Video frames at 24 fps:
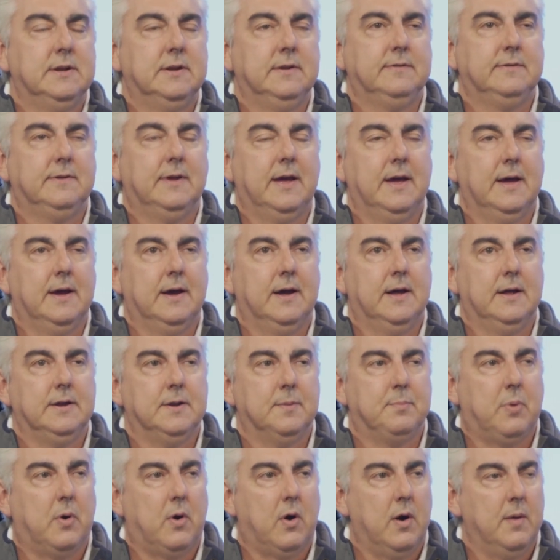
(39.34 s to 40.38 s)
is a uh,
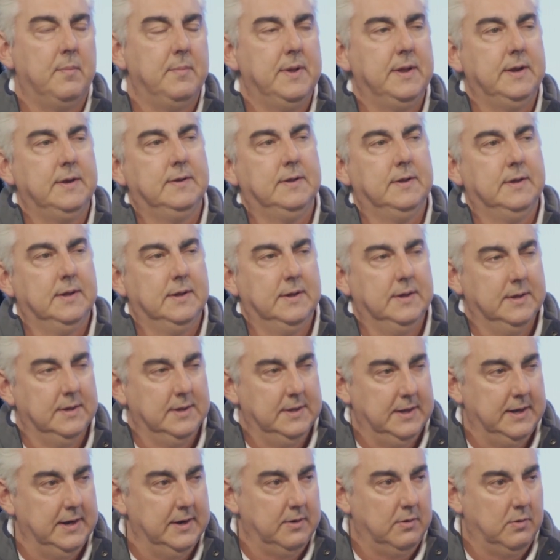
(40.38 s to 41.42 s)
department
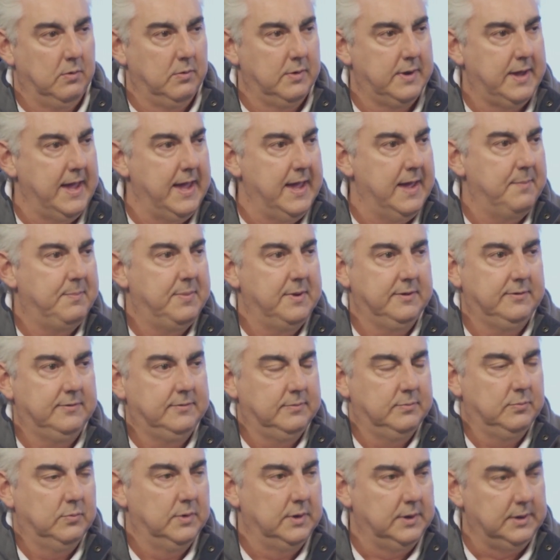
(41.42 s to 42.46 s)
here on
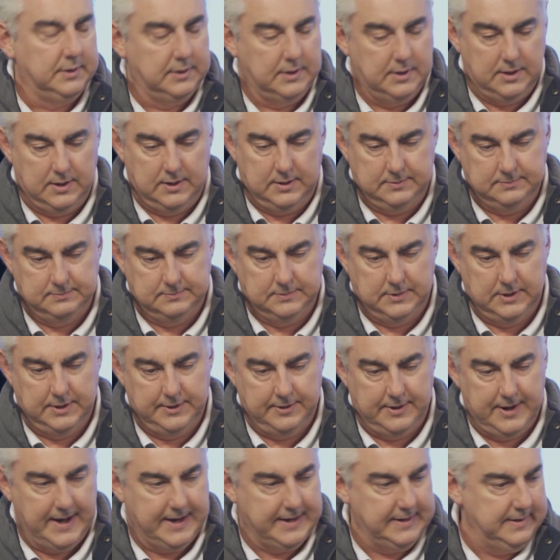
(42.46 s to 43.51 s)
campus. We're uh,
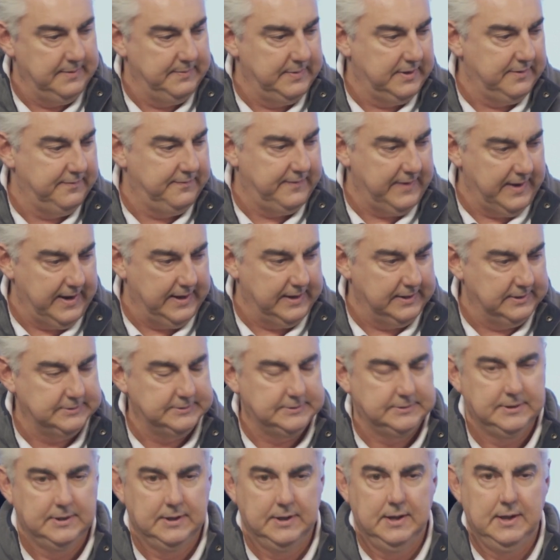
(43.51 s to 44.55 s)
under academic
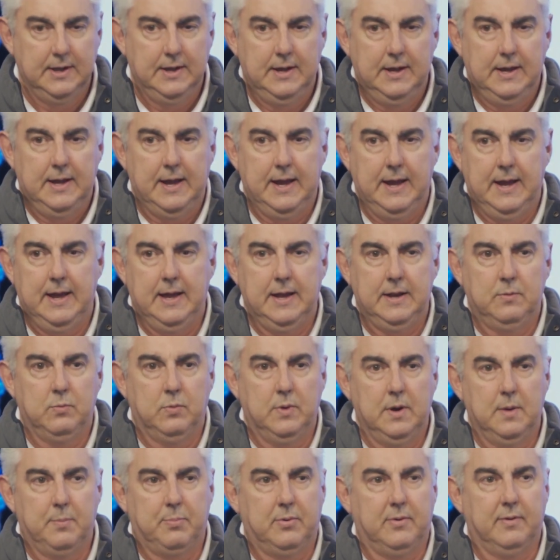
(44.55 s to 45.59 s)
affairs, and
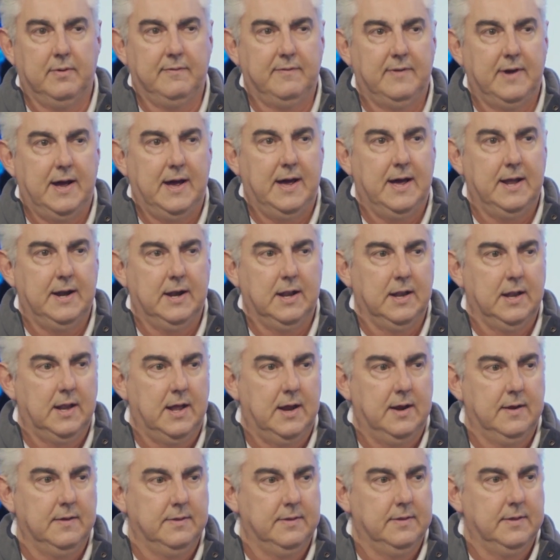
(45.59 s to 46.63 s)
we provide a
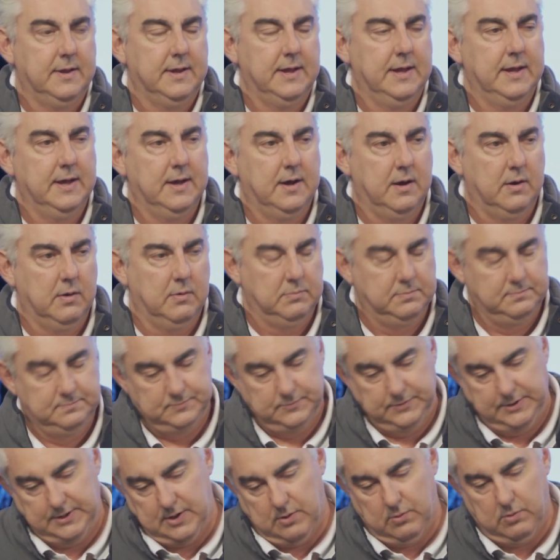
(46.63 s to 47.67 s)
lot of the, uh,
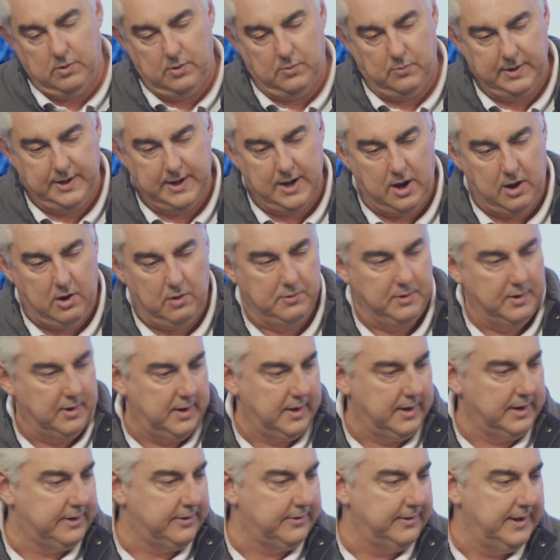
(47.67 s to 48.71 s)
you know, what we call
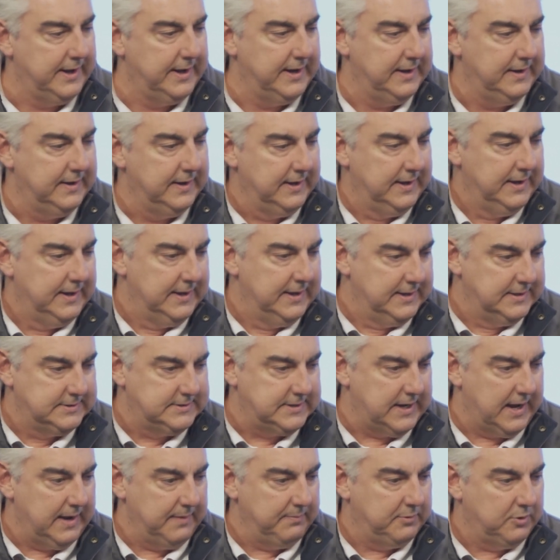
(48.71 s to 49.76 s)
non credit
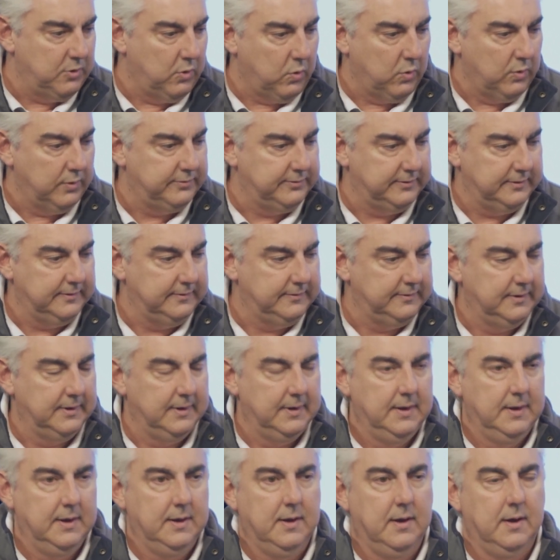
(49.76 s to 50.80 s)
type courses.
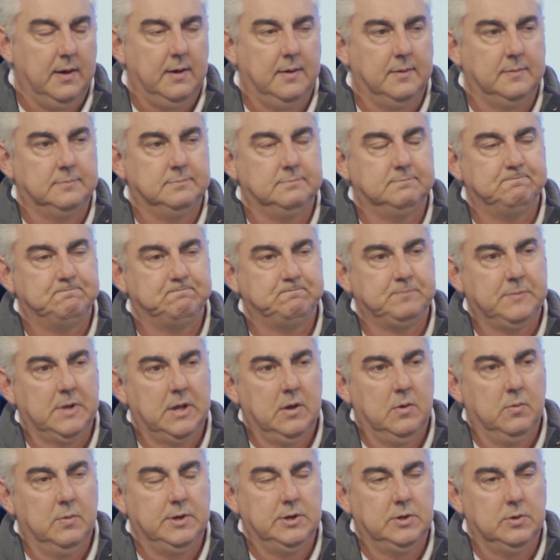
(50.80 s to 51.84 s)
Um,
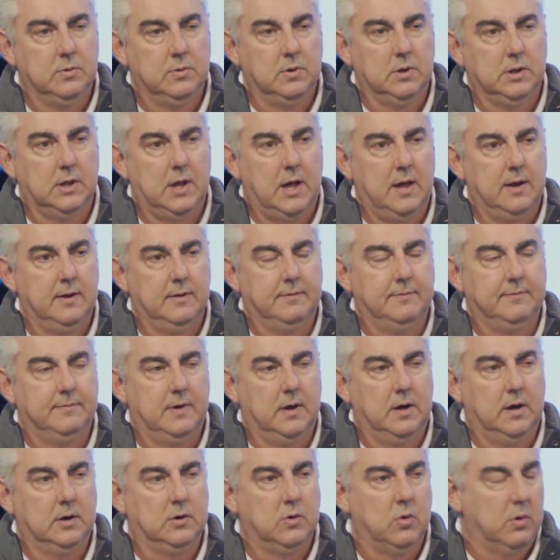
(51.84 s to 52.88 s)
we do a lot of
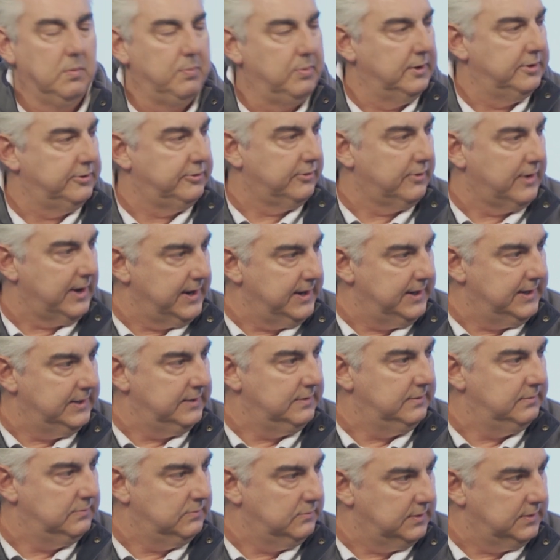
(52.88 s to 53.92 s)
uh, corporate
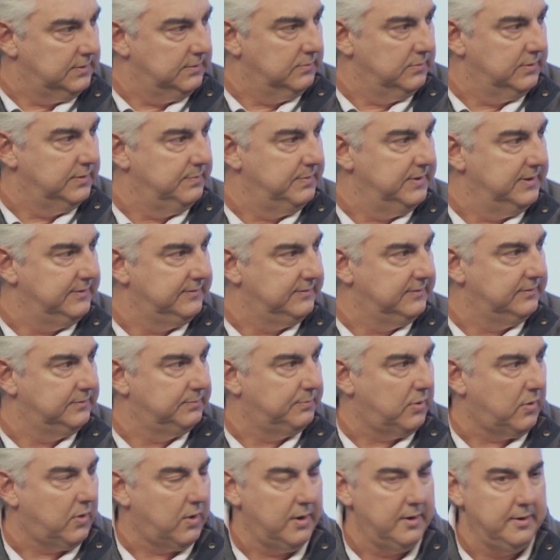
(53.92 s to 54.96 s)
training with, with business
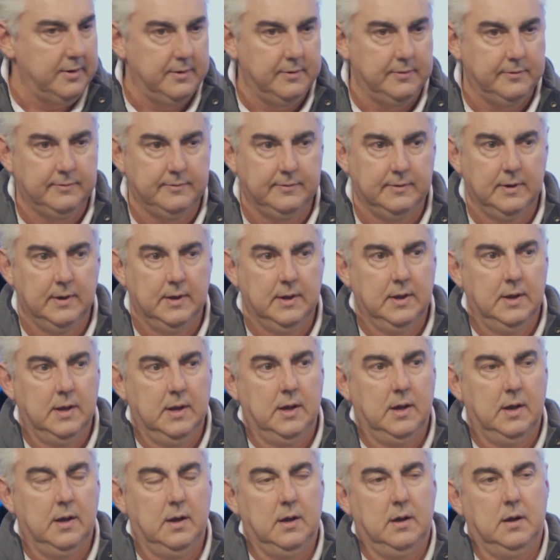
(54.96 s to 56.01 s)
partners.
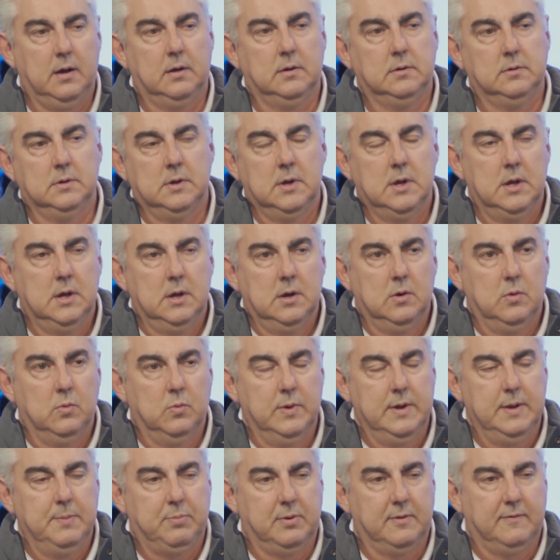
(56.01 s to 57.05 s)
Uh,
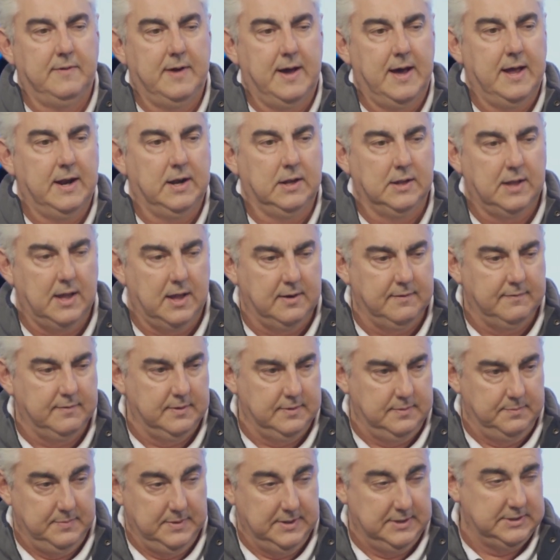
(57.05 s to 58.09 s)
we provide a lot of
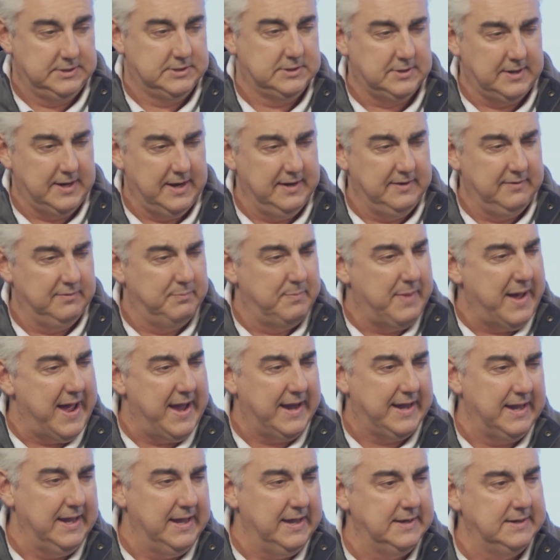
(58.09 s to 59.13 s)
administrative
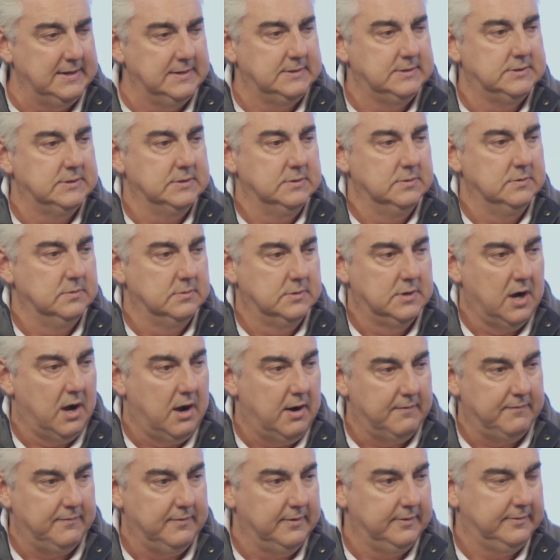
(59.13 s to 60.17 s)
back end to
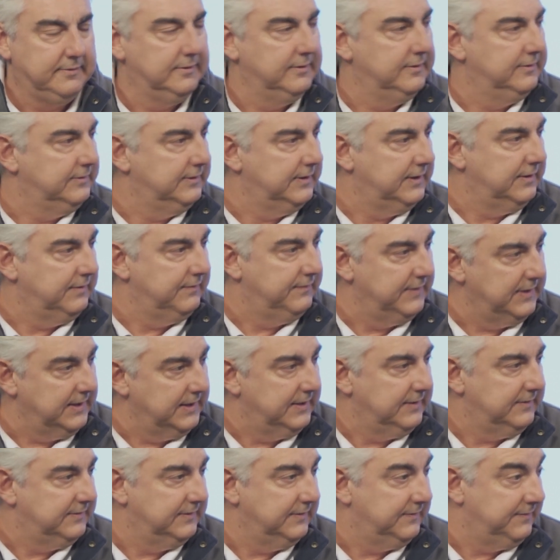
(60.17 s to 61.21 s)
conferences and
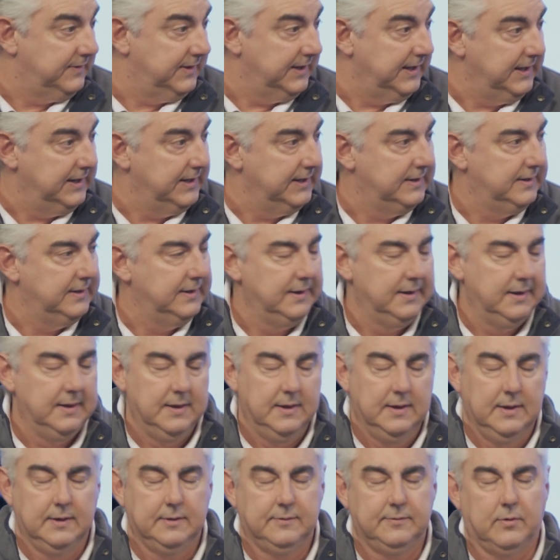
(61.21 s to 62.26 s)
events if needed,
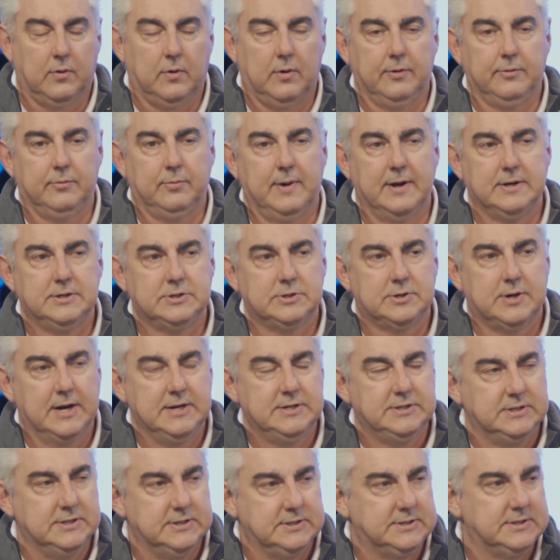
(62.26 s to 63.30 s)
as far as
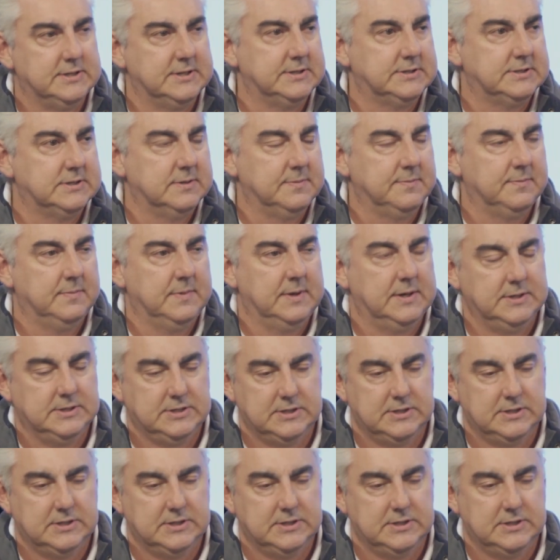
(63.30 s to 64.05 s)
registration system and